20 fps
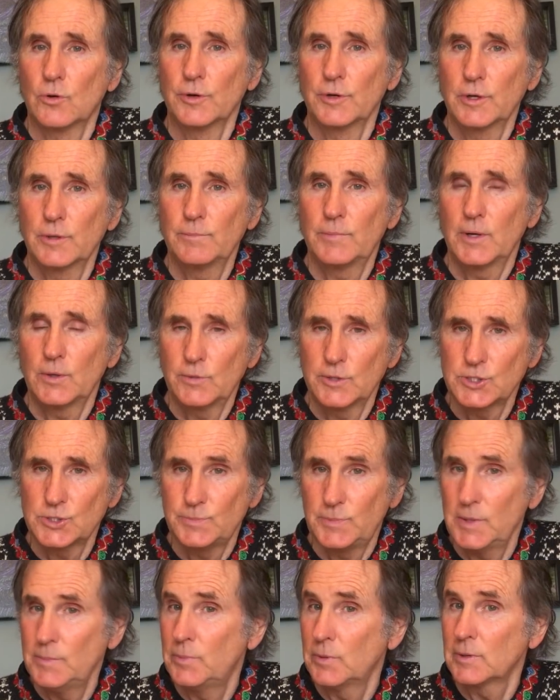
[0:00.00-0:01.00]
order by
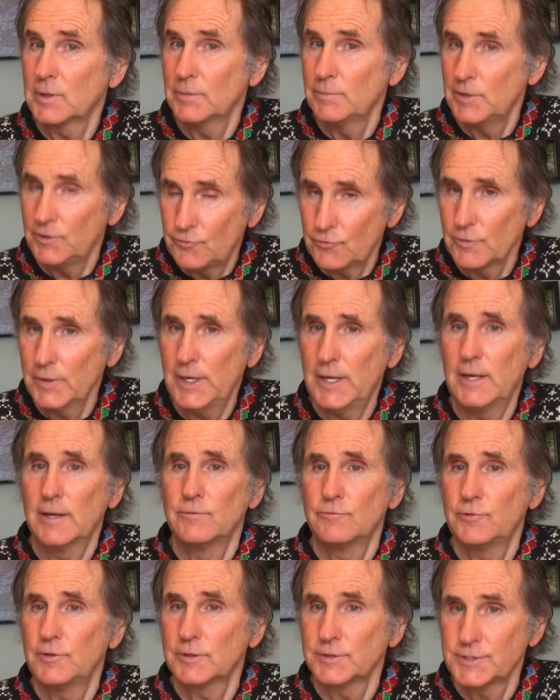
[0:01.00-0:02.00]
which people can be free
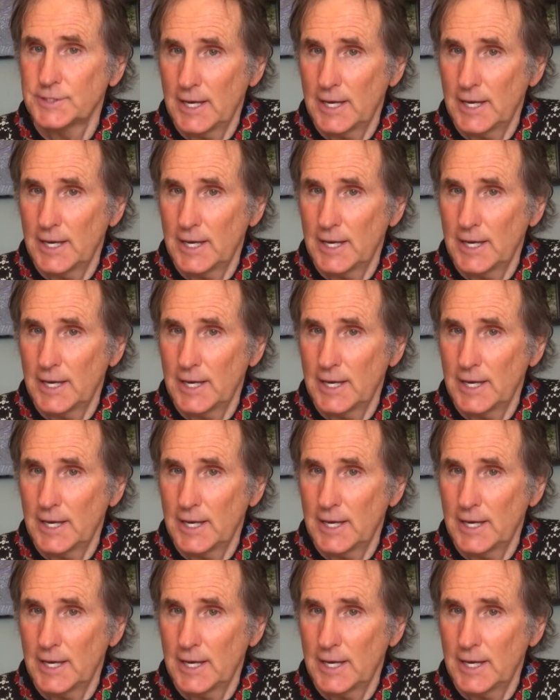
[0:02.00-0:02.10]
and feel